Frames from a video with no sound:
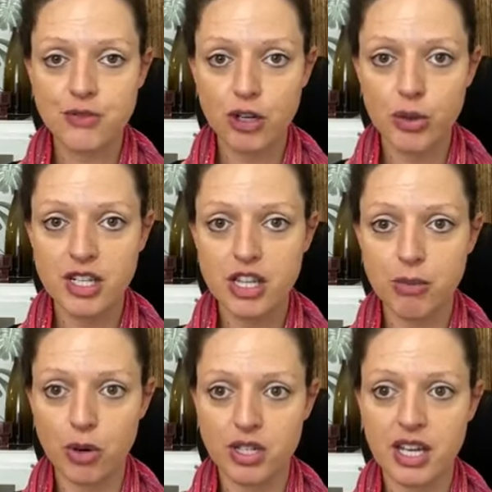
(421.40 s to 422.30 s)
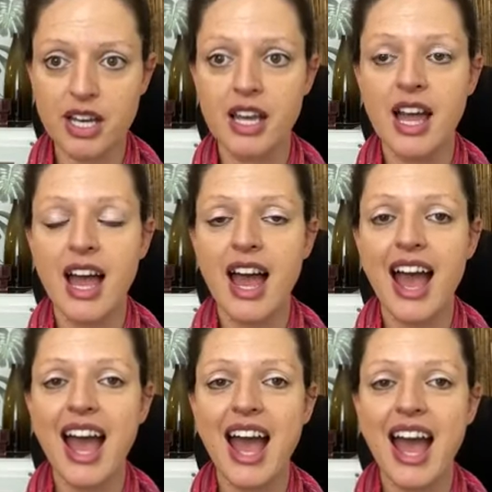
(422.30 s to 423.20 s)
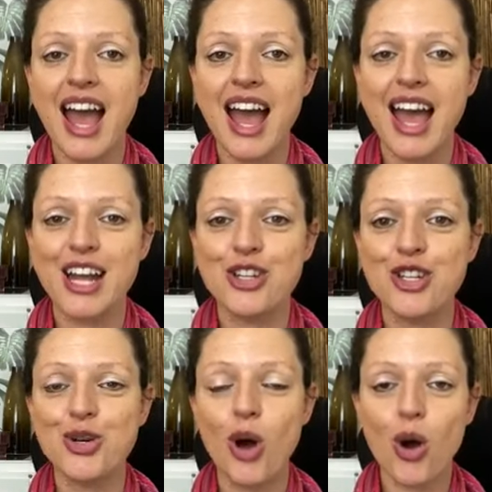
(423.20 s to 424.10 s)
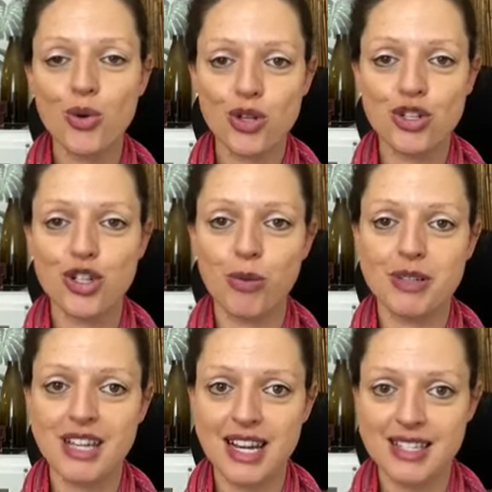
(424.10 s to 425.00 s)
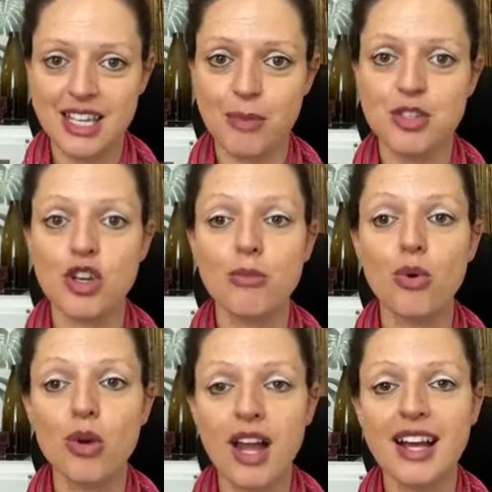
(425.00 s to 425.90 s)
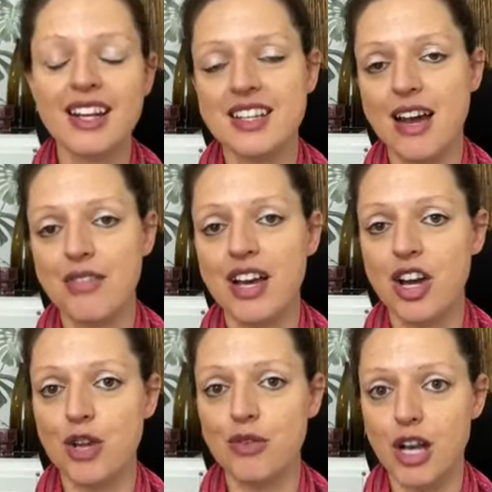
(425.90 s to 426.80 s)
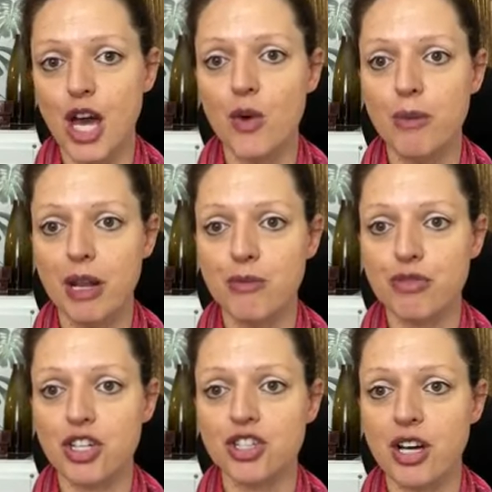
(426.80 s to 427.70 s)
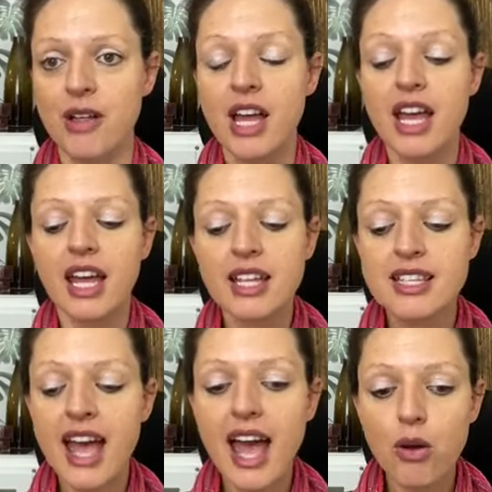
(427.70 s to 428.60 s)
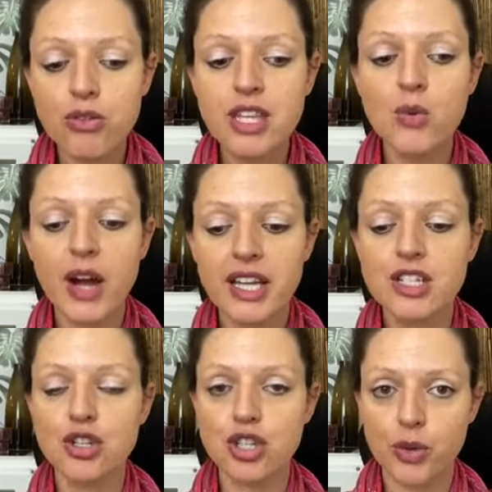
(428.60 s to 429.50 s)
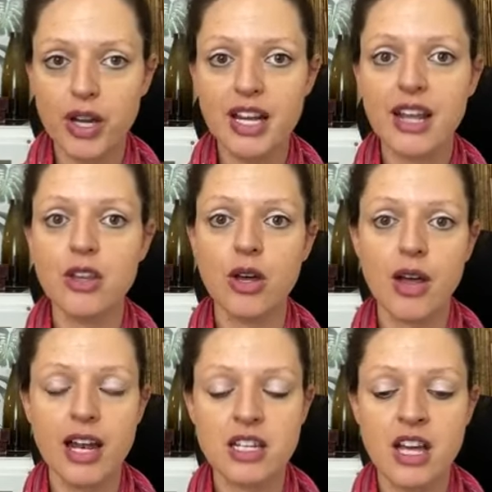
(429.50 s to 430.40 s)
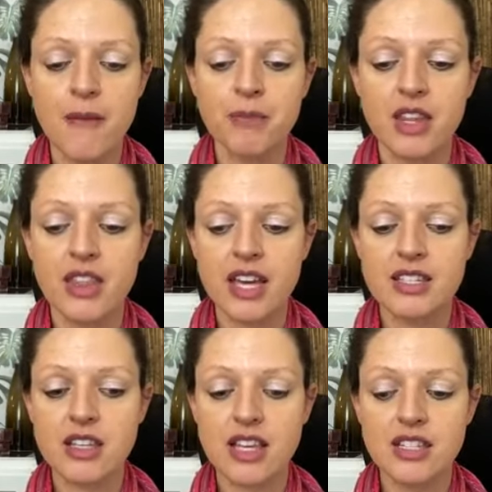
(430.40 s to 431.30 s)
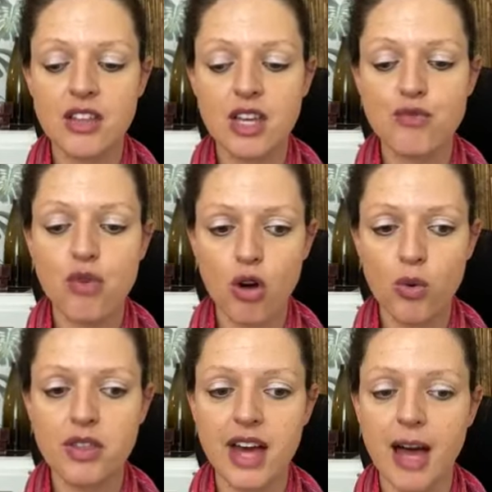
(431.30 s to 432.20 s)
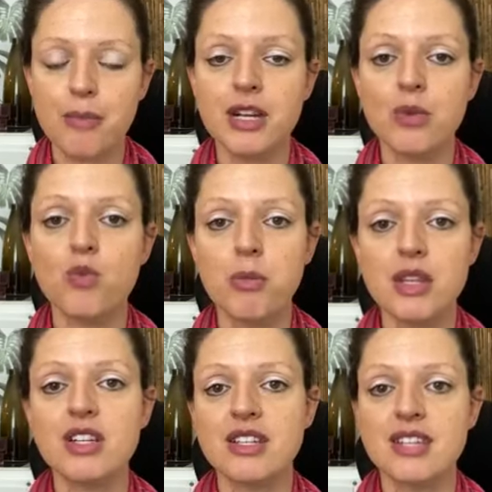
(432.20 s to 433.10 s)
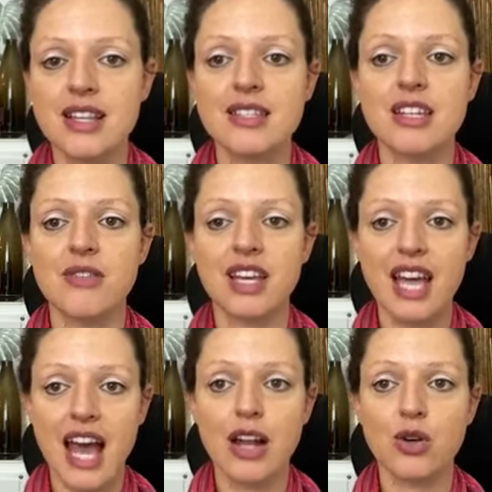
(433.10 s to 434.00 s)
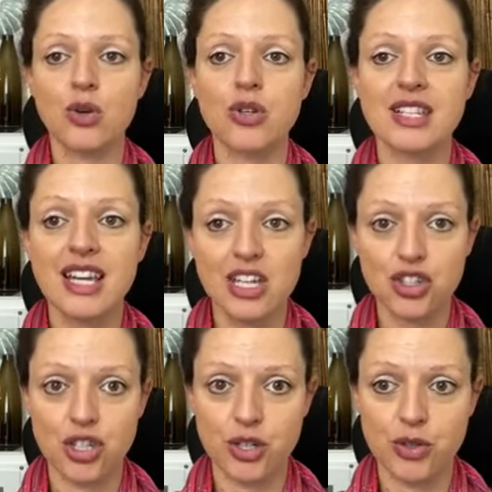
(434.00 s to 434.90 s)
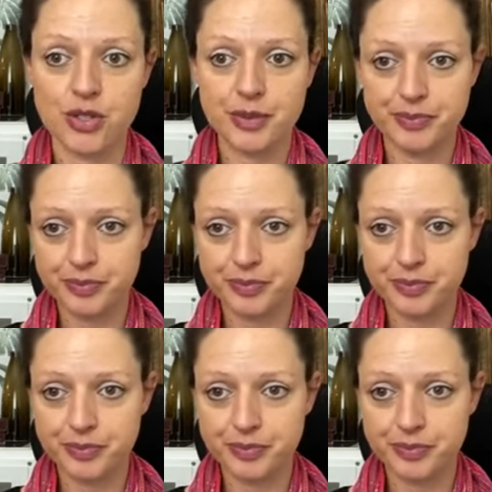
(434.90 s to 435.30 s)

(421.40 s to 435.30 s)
fluid in the body, and you hold on to your potassium, so you're more likely to have that kind of lower blood pressure. It's a healthy way to do it, and there's nothing wrong with that, but in women that are sensitive, it can cause issues.